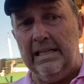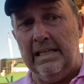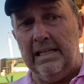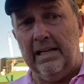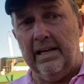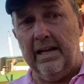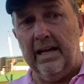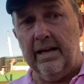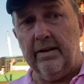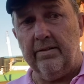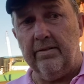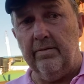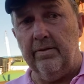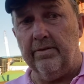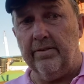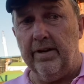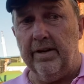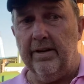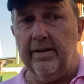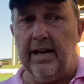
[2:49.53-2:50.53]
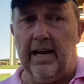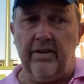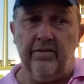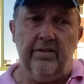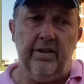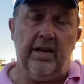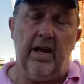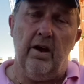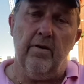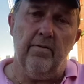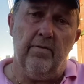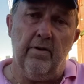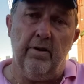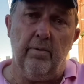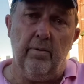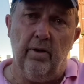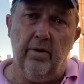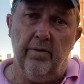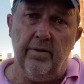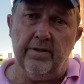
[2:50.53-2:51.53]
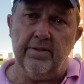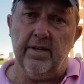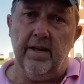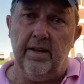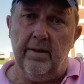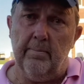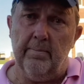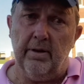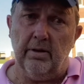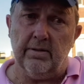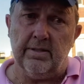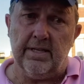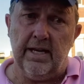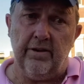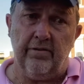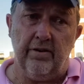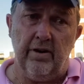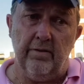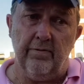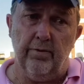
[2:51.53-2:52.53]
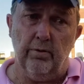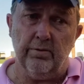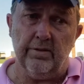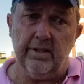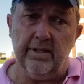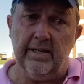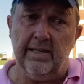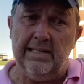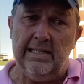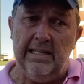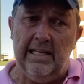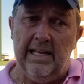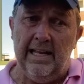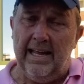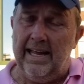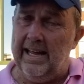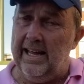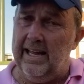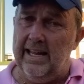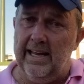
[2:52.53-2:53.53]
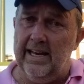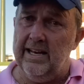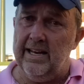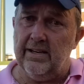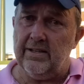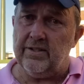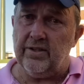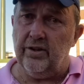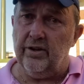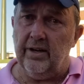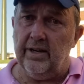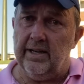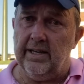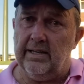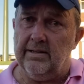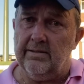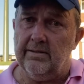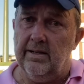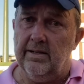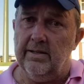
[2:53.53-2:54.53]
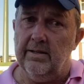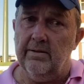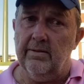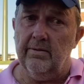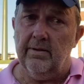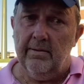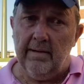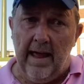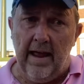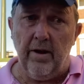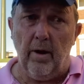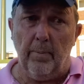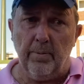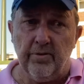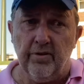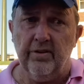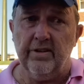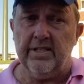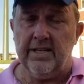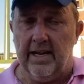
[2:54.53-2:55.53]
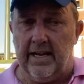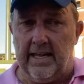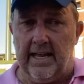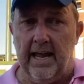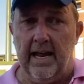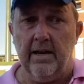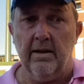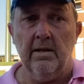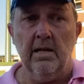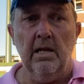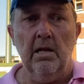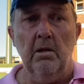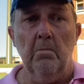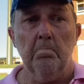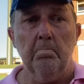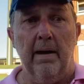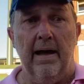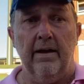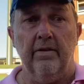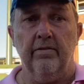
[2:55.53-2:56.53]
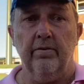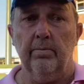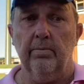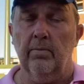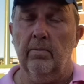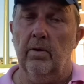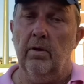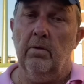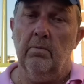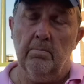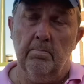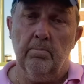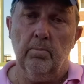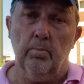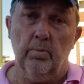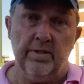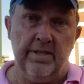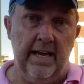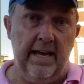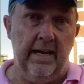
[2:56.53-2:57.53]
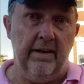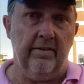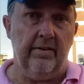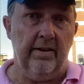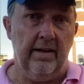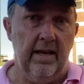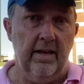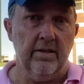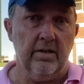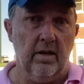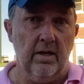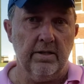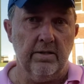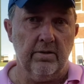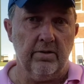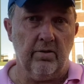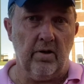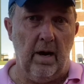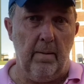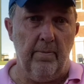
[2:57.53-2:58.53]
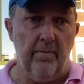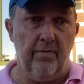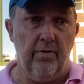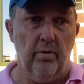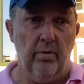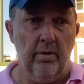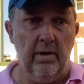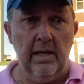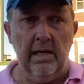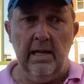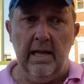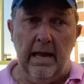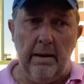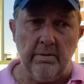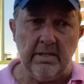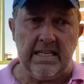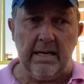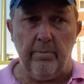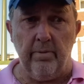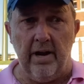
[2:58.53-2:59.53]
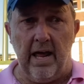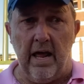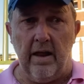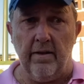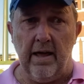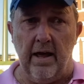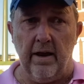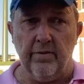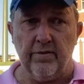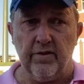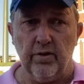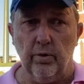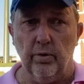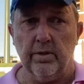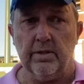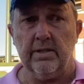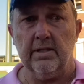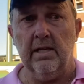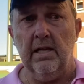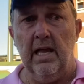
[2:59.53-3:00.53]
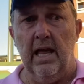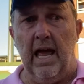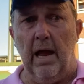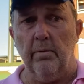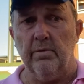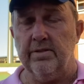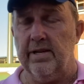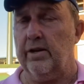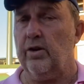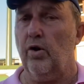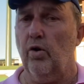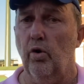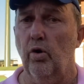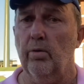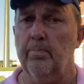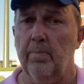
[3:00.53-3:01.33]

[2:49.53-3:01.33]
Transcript: it didn't actually go very well in the middle session. Unfortunately, India certainly had opportunities yet again. Punt was hit, as I described before. He was somewhat out of sorts and was then caught by